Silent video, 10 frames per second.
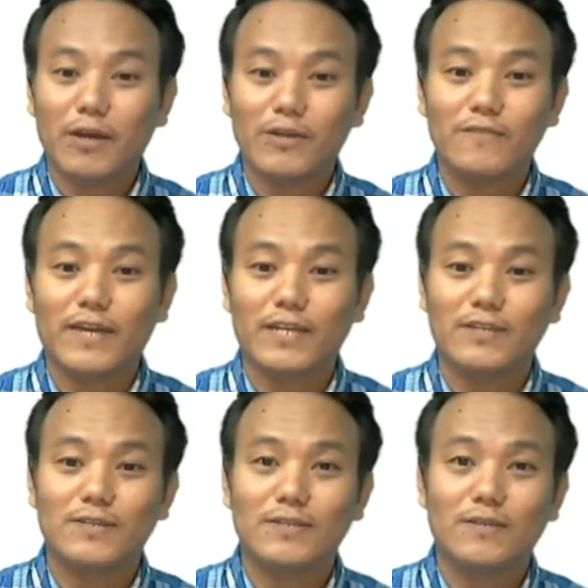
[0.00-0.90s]

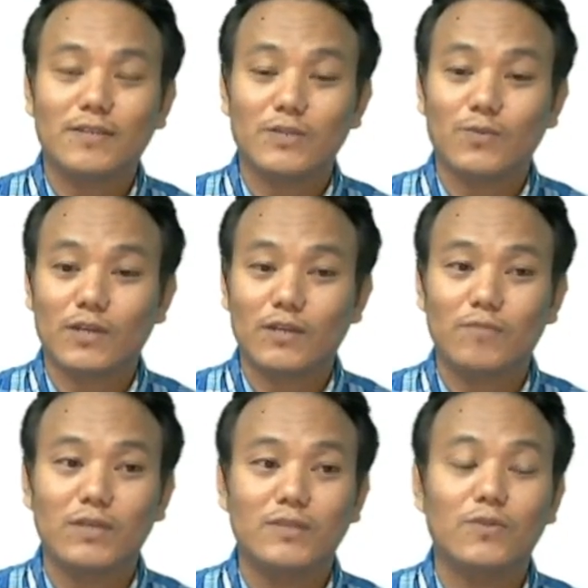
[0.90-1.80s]
factors. That's what it
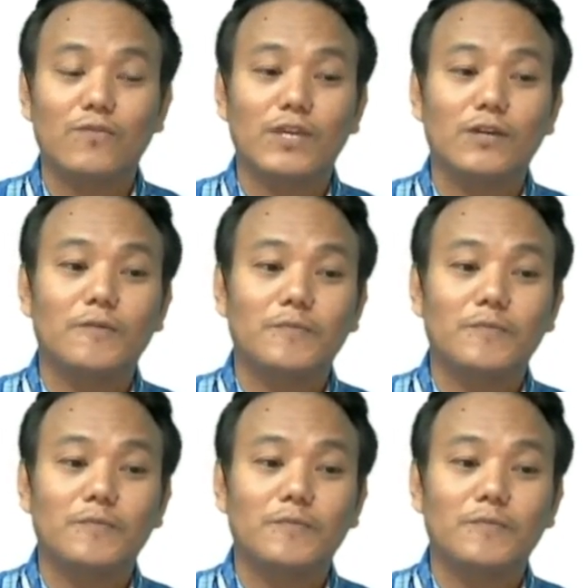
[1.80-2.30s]
means over here.